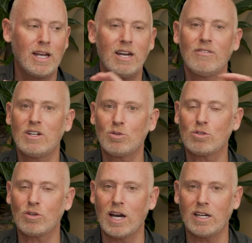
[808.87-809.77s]

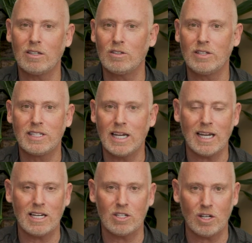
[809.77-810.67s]
individuals trying to
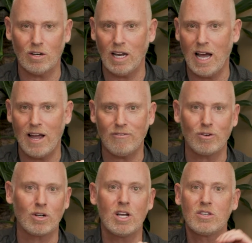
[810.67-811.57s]
dig into your
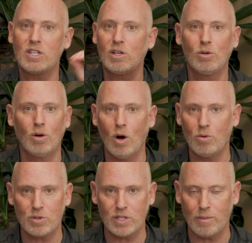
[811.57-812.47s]
life or see who
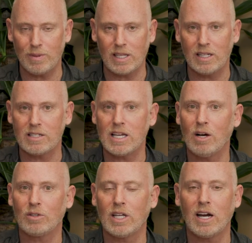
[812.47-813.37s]
owns something that's
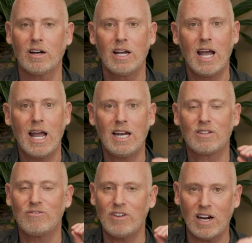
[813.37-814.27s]
out there. And
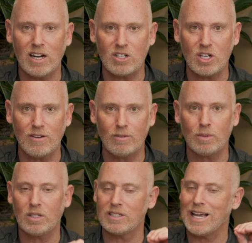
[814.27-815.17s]
it's very
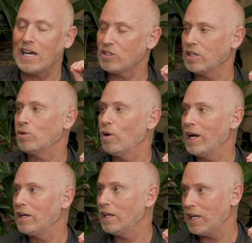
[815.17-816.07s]
achievable. It's actually
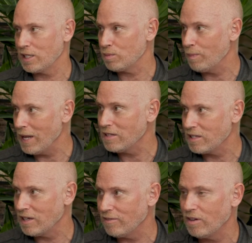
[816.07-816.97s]
quite
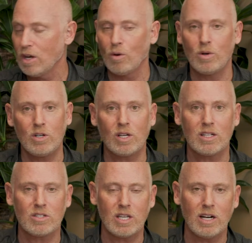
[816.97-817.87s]
inexpensive when you
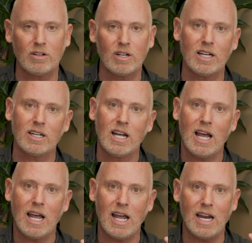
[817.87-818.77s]
consider it.
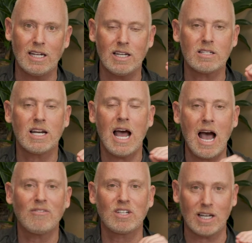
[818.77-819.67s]
And it doesn't
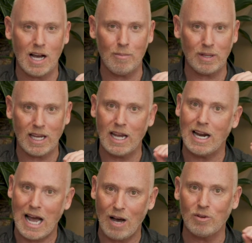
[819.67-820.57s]
have to complicate
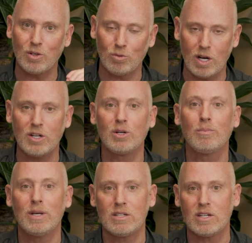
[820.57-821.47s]
how you run your
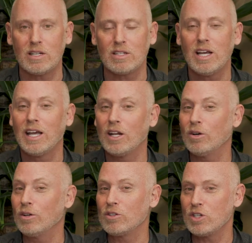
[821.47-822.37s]
business
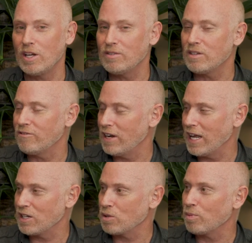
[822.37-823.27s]
in order to achieve some
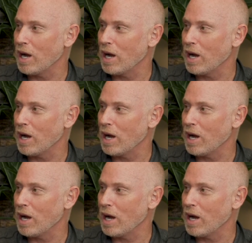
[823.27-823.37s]
financial